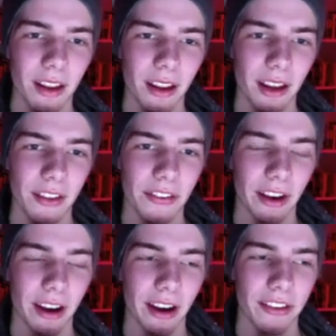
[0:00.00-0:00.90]
It's
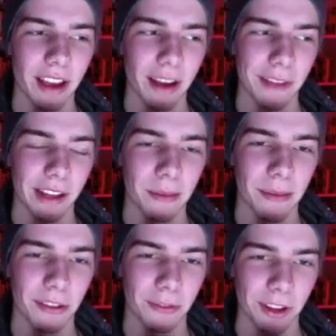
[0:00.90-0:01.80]
kind of like the
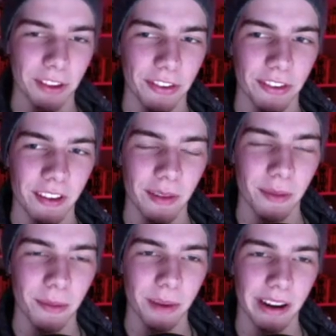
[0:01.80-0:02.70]
Misfits,
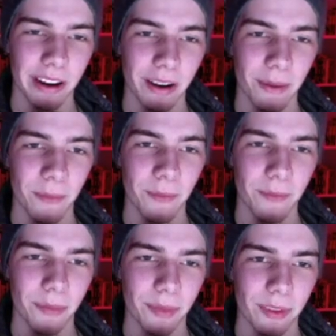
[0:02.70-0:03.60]
but mm-hmm.
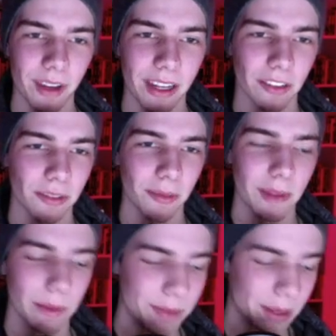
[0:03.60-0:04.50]
I guess a
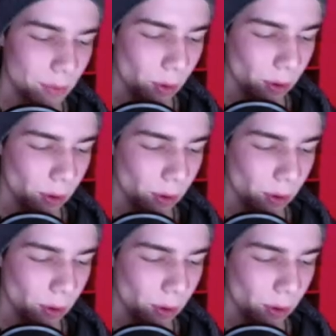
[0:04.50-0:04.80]
bit more